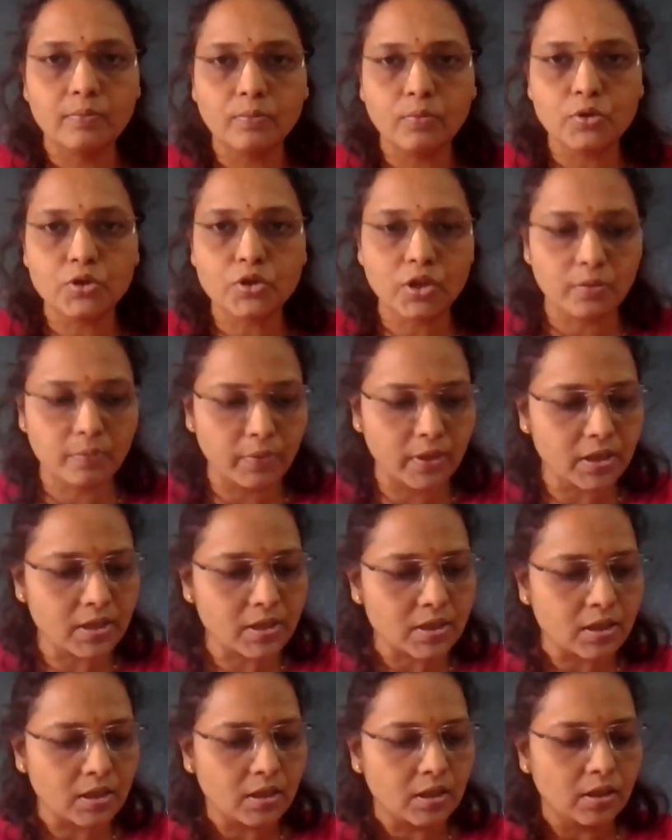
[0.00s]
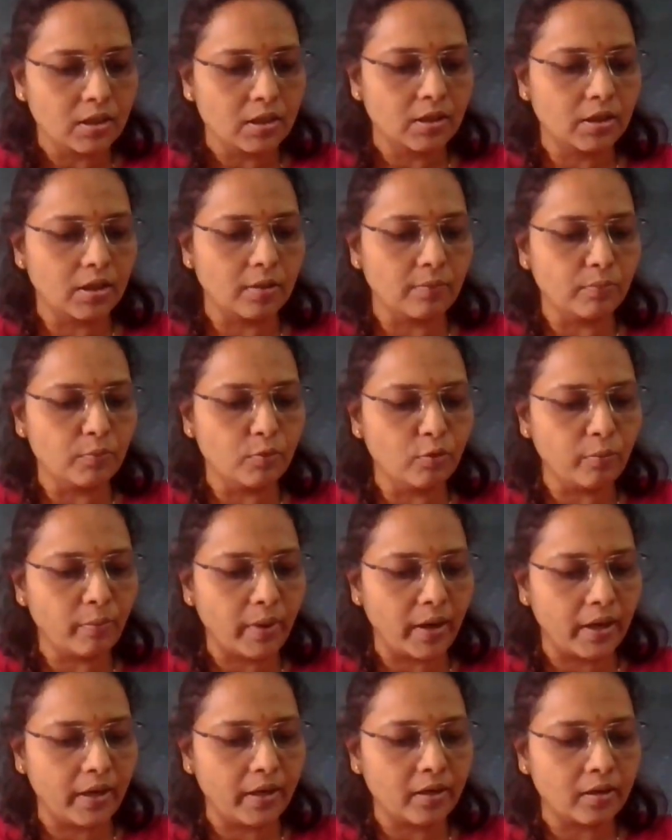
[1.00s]
Motion means the
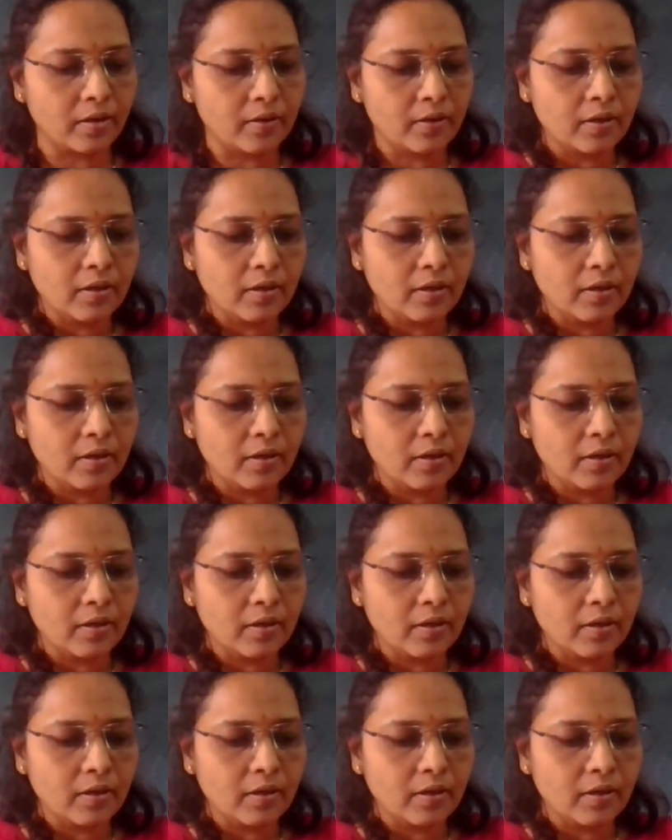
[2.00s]
movement,